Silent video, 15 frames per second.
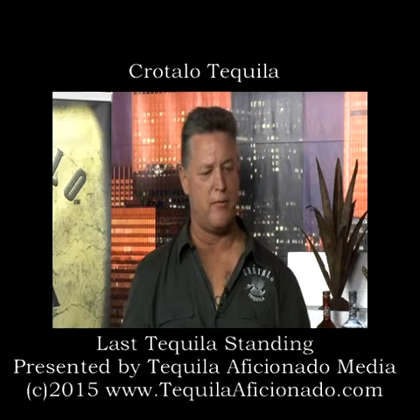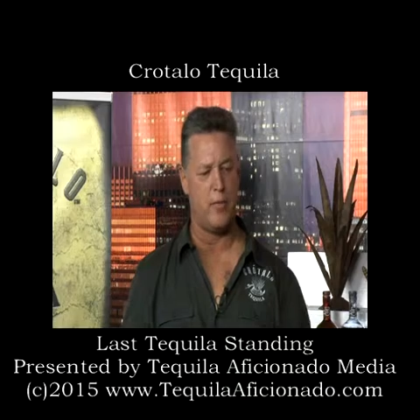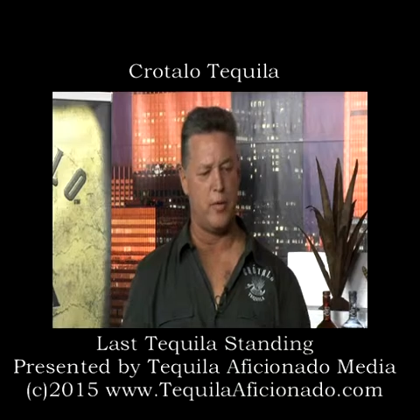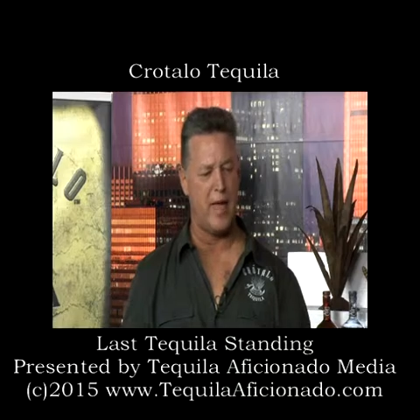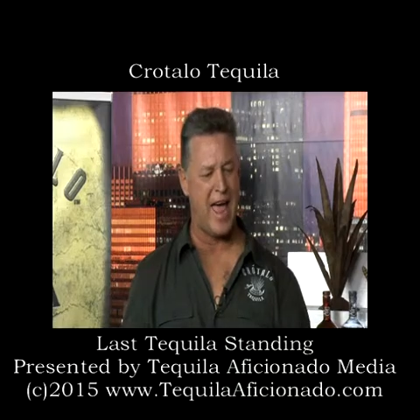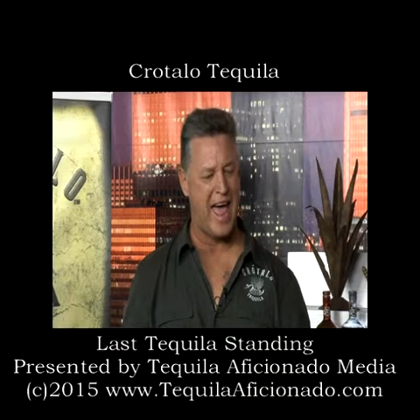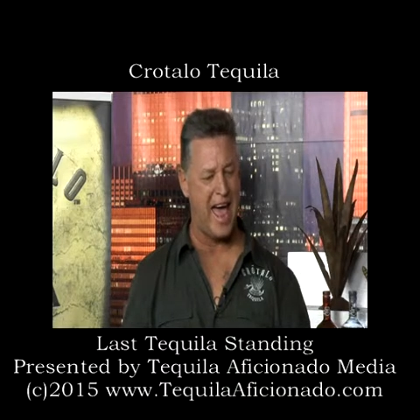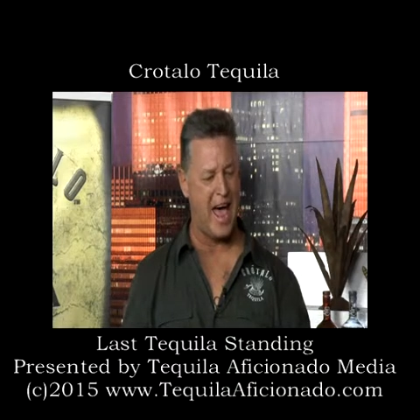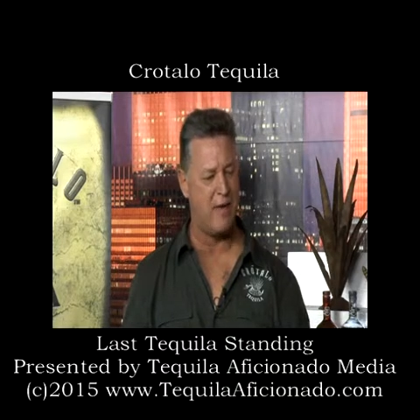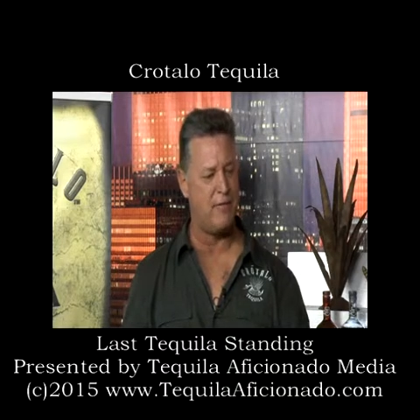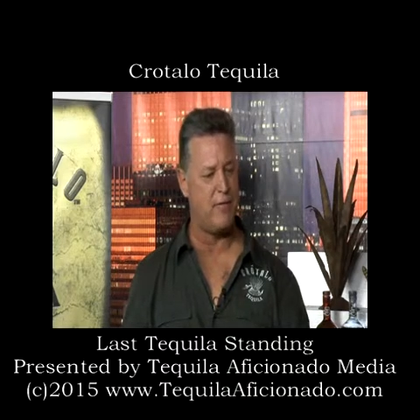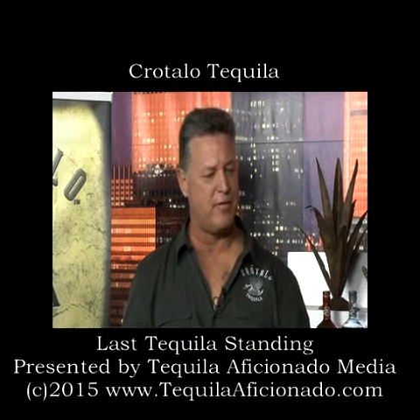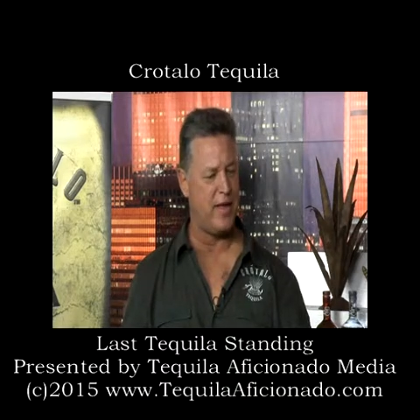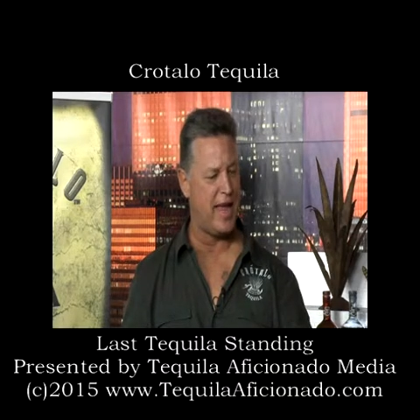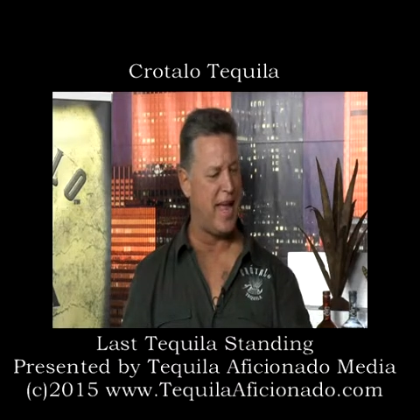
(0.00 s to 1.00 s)
for the
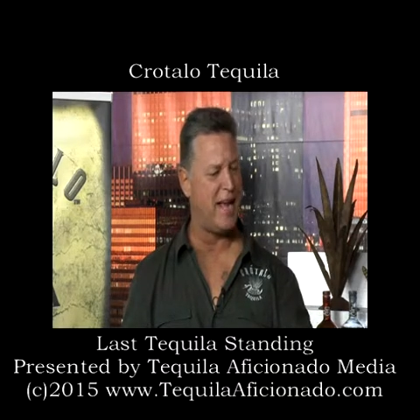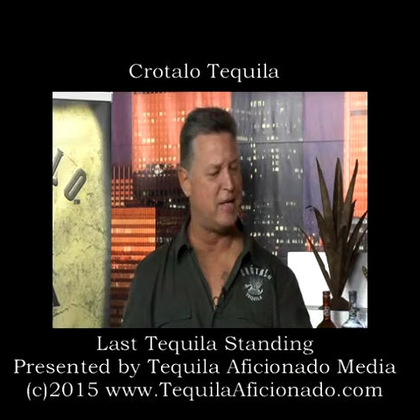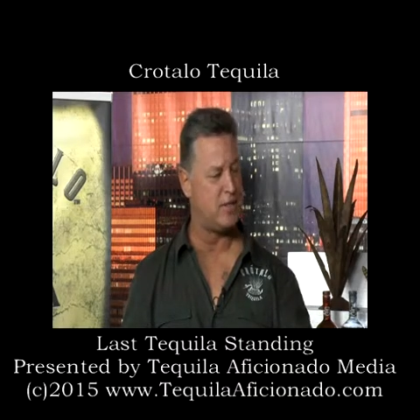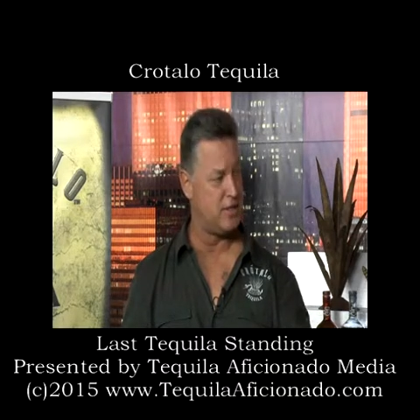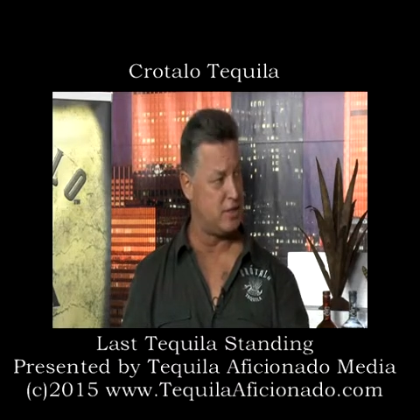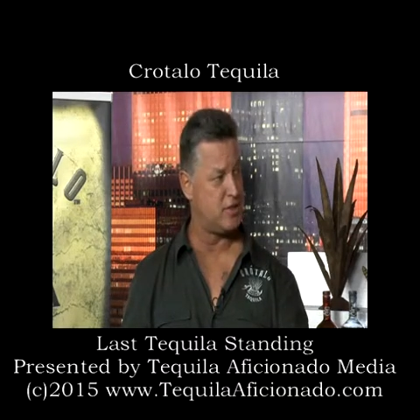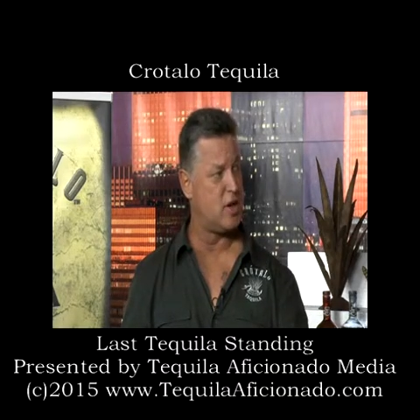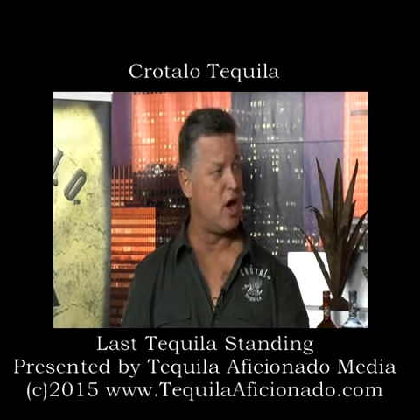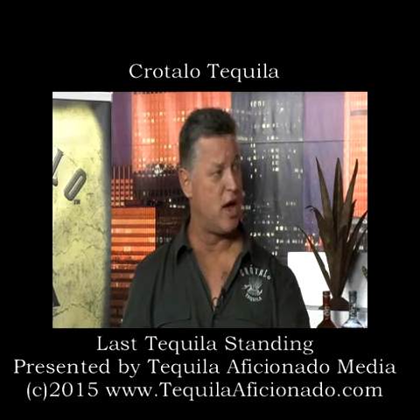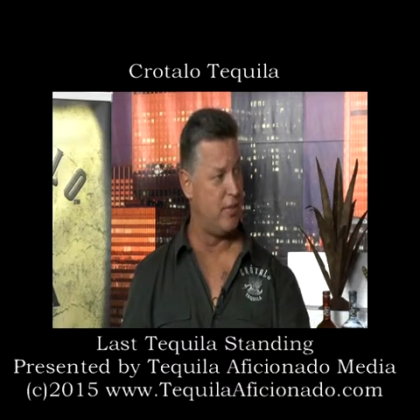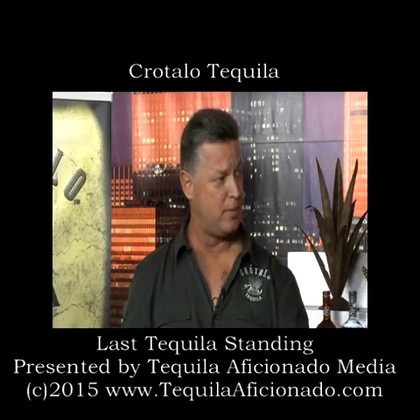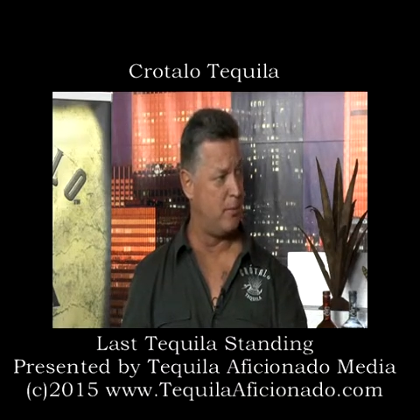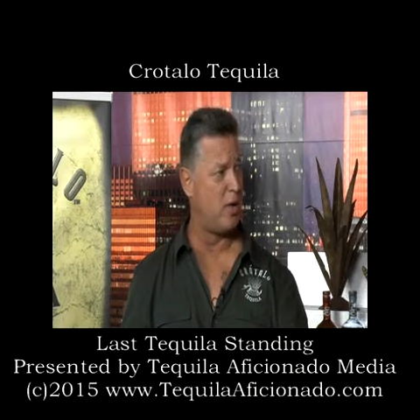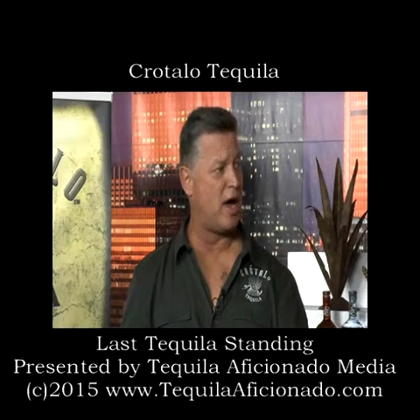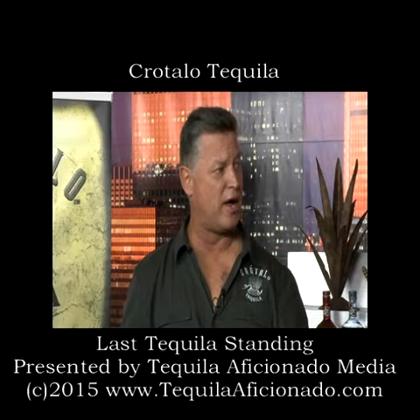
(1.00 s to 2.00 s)
half of the age that's
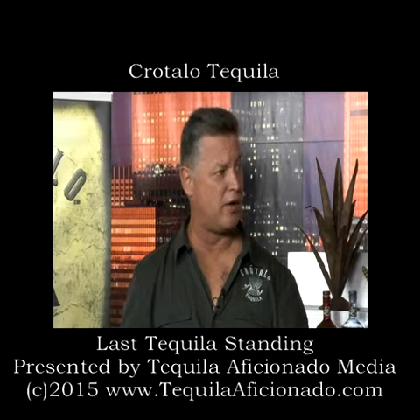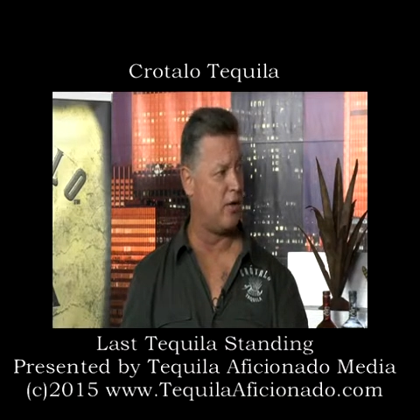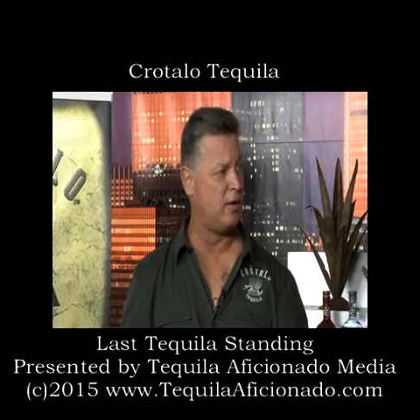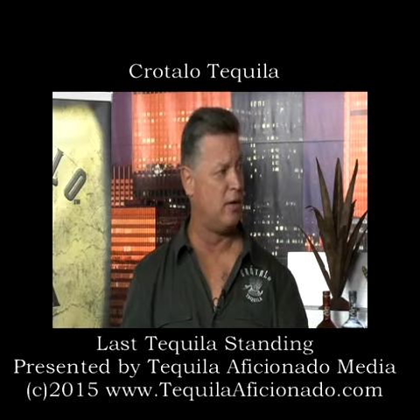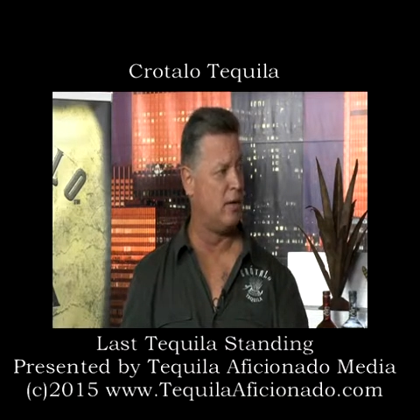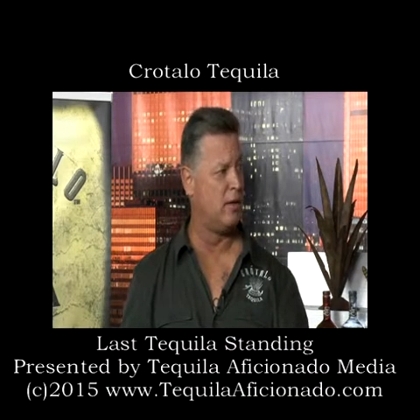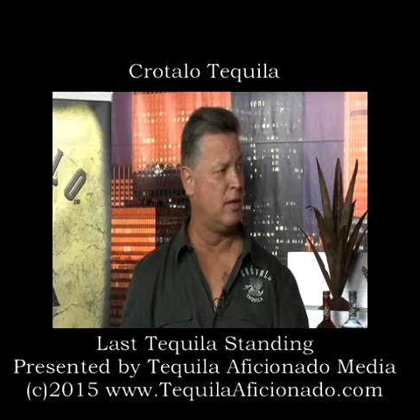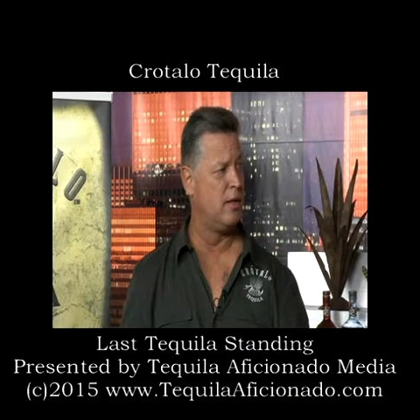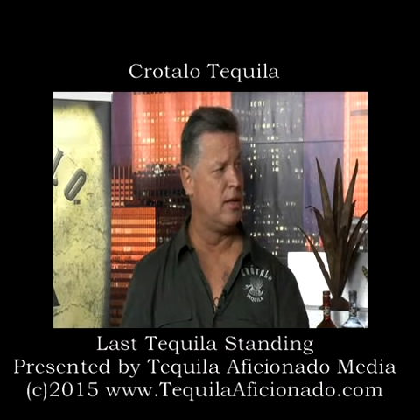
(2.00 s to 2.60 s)
on the bottle,